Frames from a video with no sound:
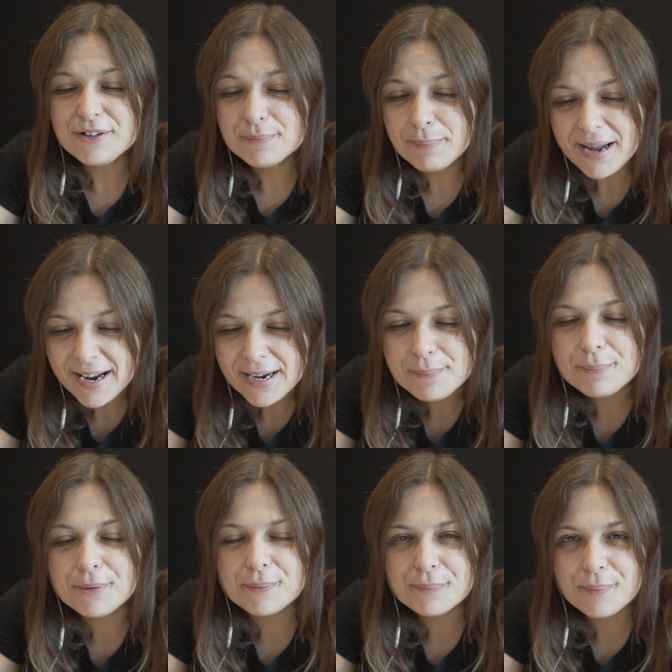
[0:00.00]
those
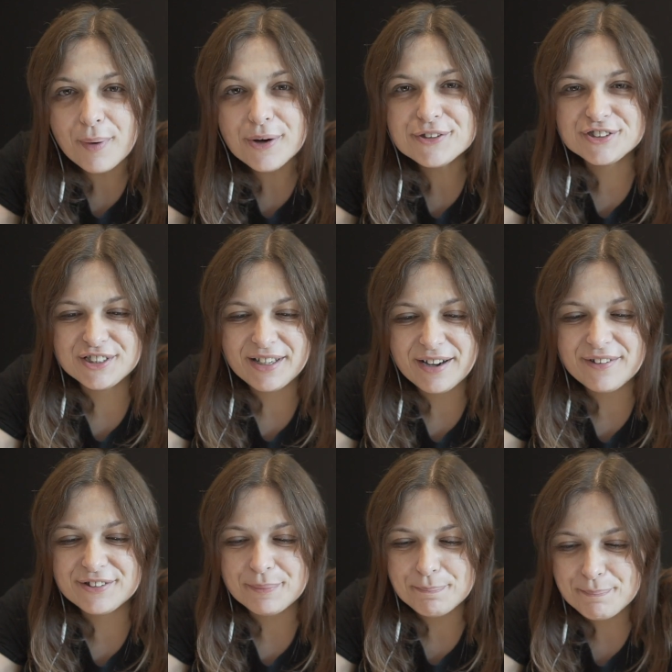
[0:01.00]
people watching
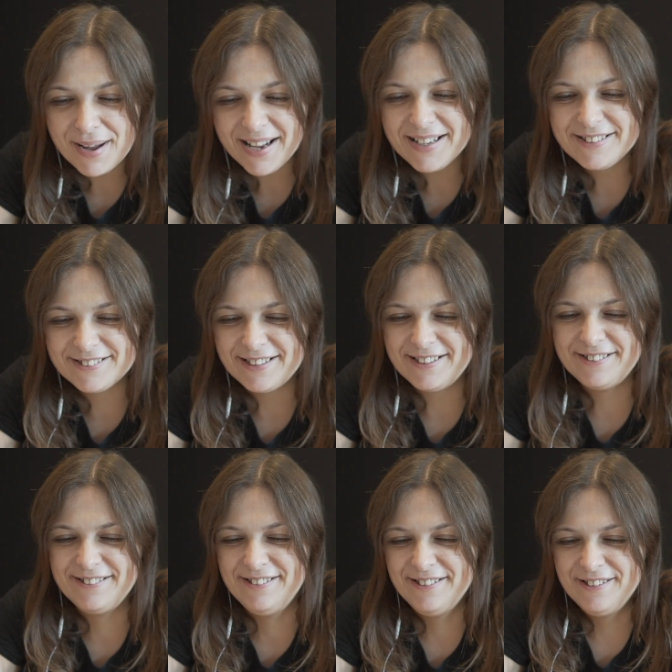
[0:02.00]
her is amazing.
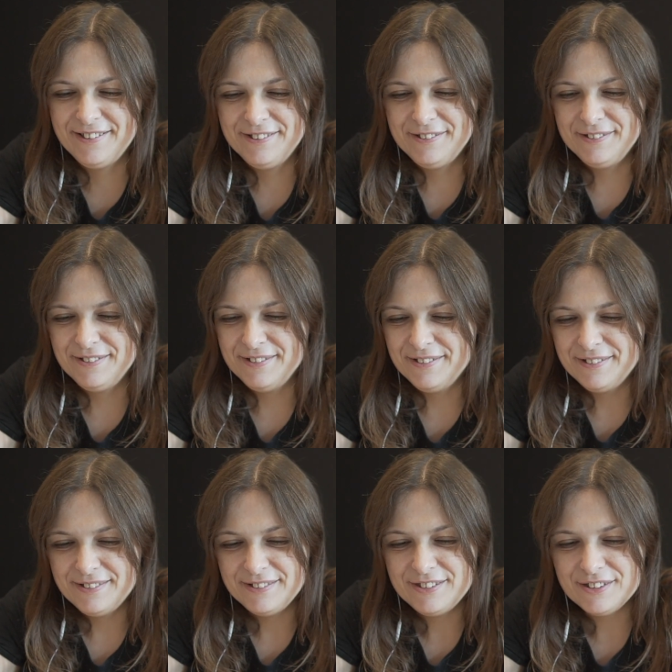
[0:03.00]

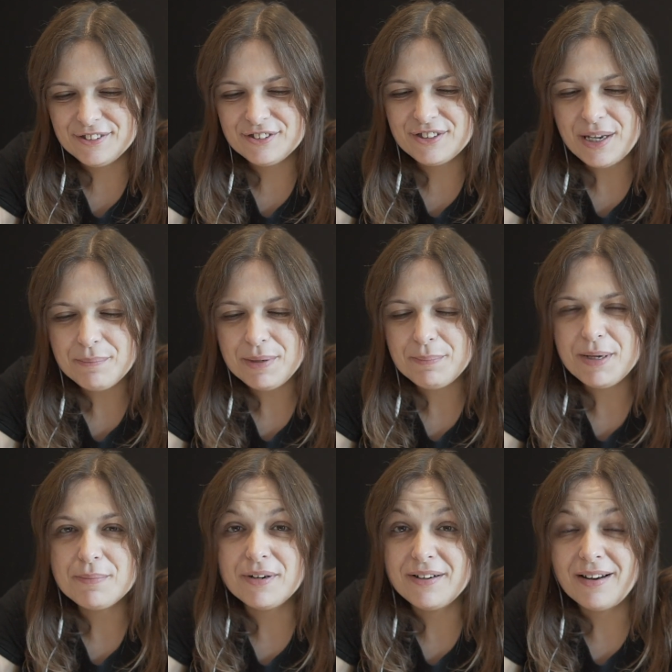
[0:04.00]
You have so many people